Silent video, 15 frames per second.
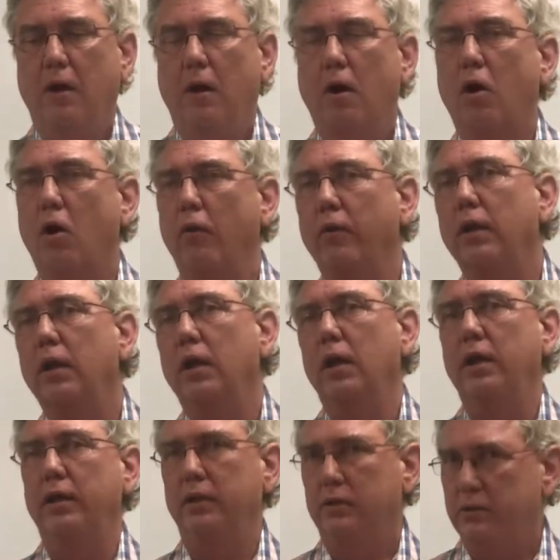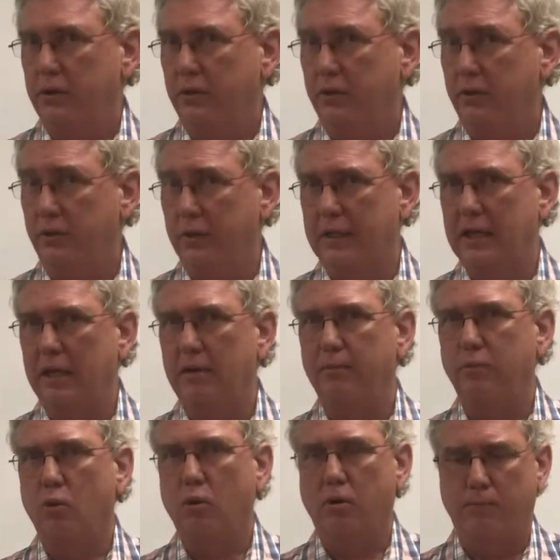On the link to the
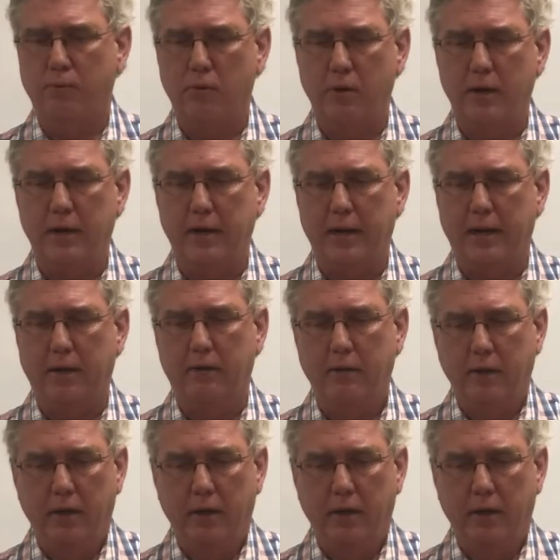keyboard printout,